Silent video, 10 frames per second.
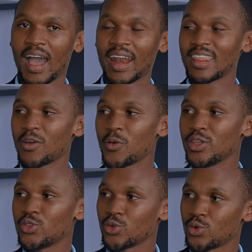Another
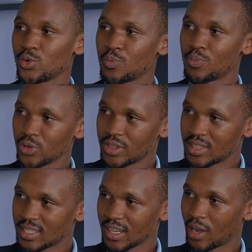way to put
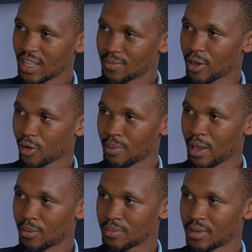gut
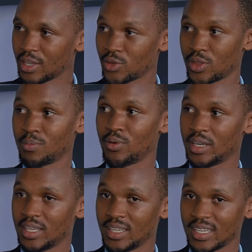microbiome into the
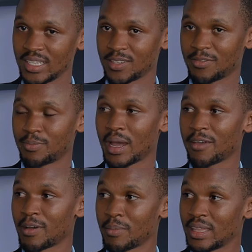body is
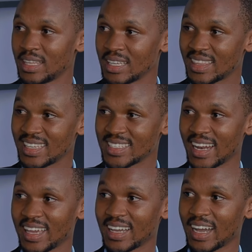by fermenting
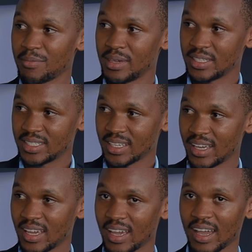things like cabbage.
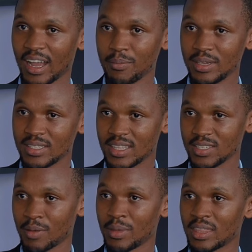Yes. Uh, cabbage that
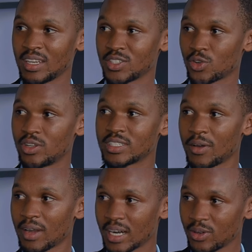is fermented is called
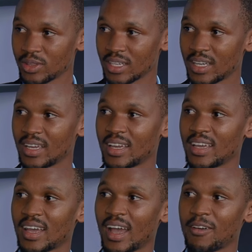sauerkraut.
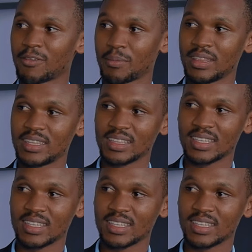Uh, fermenting